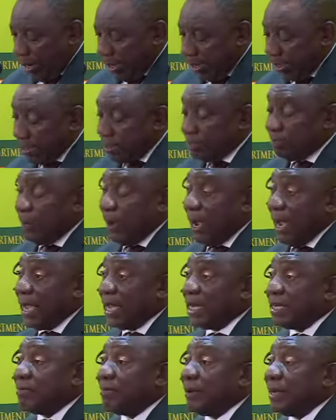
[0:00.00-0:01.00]

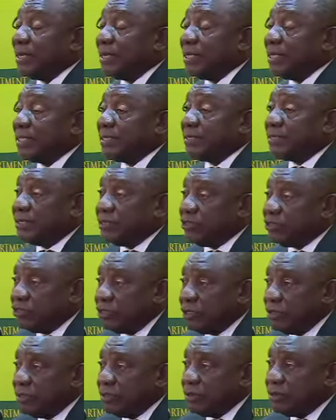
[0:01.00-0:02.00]
Inspired by the
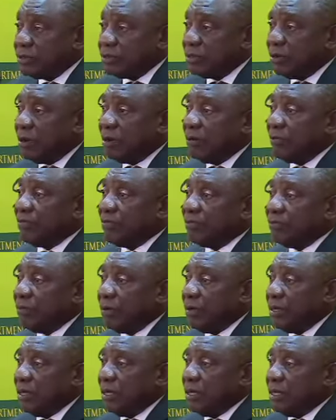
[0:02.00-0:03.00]
decisions of
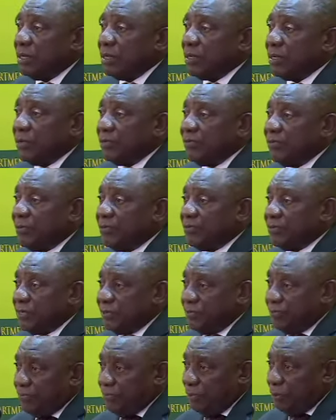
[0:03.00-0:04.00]
the
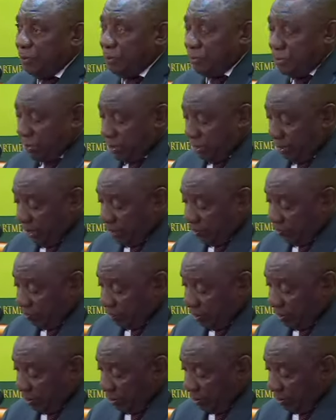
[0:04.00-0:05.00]
54th
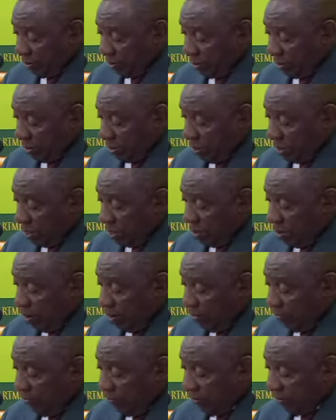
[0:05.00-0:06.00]
National
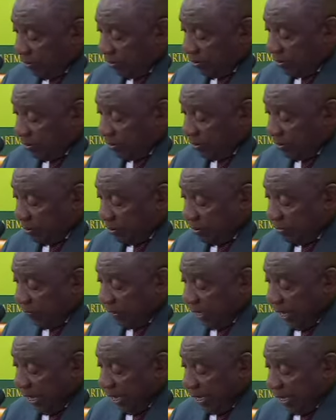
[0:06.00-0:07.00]
Conference of
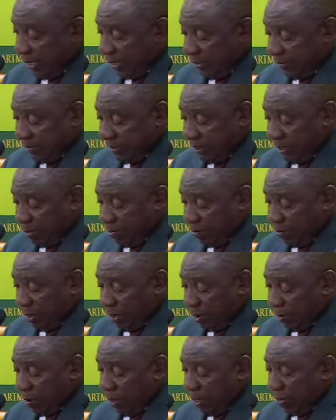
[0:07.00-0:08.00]
the ANC, we
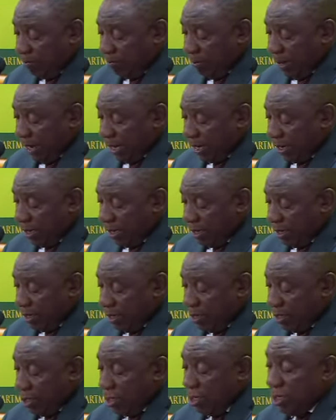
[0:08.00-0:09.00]
are going back
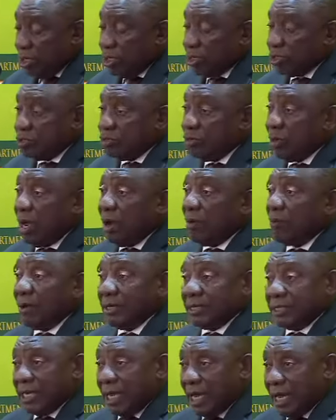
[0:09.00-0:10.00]
to
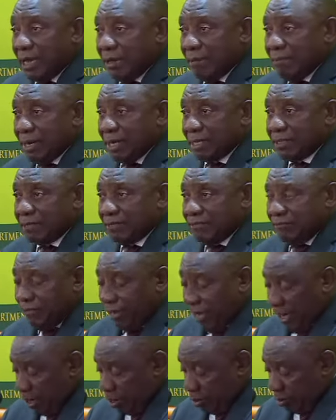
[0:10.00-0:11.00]
our timeless
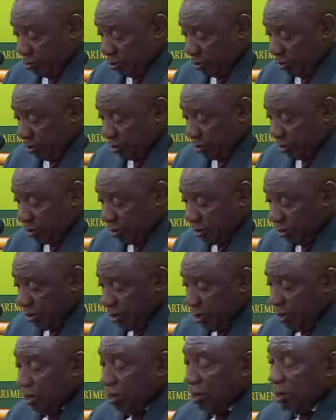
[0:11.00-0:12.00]
values
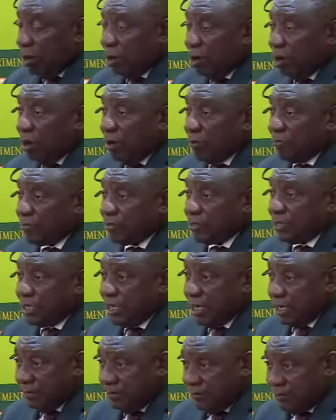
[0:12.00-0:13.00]
of
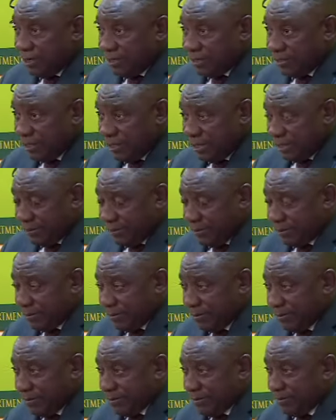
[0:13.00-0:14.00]

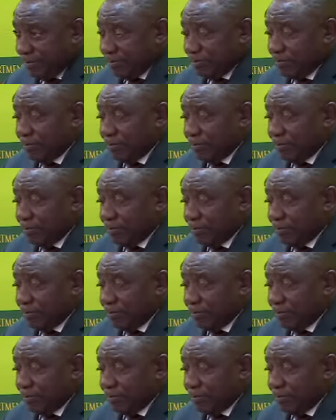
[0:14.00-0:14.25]
selflessness,